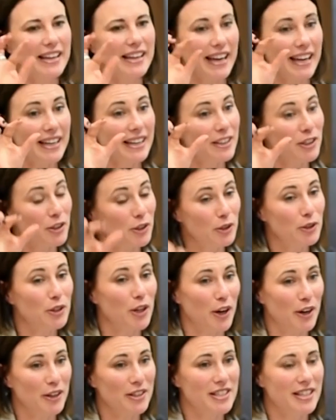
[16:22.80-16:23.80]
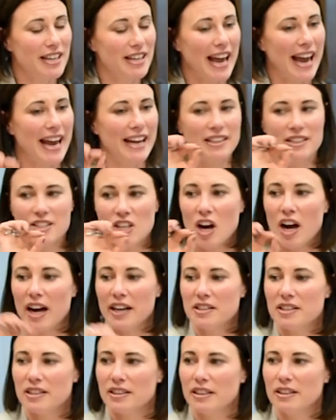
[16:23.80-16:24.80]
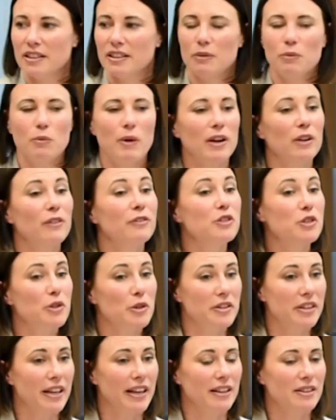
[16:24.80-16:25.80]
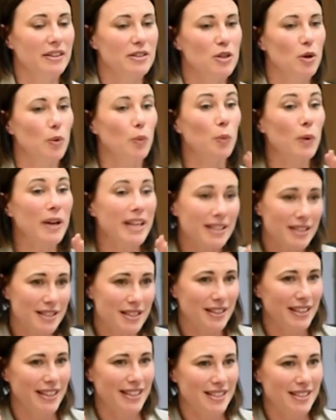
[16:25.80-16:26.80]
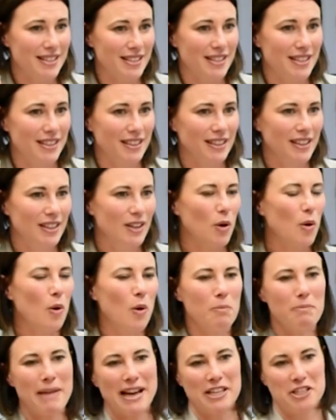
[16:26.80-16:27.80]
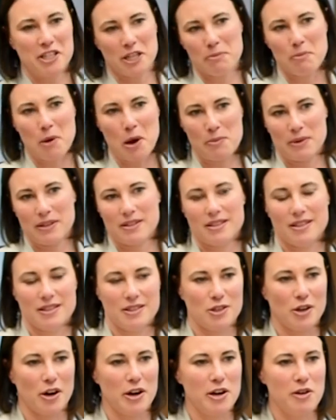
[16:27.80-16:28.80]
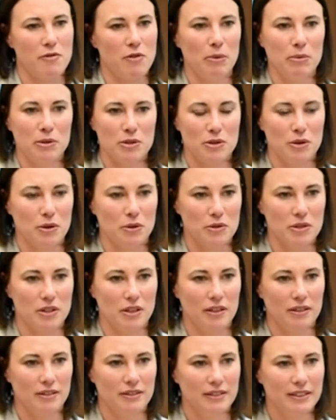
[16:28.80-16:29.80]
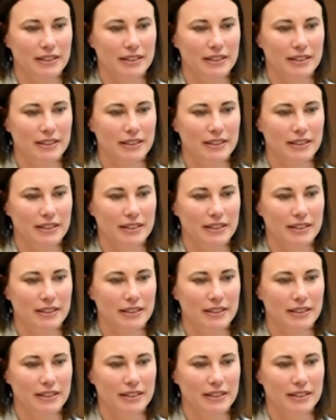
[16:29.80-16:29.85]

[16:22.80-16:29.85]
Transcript: Get a new note and title it one of two things, wins list or magic moments, as Tony Robbins calls it.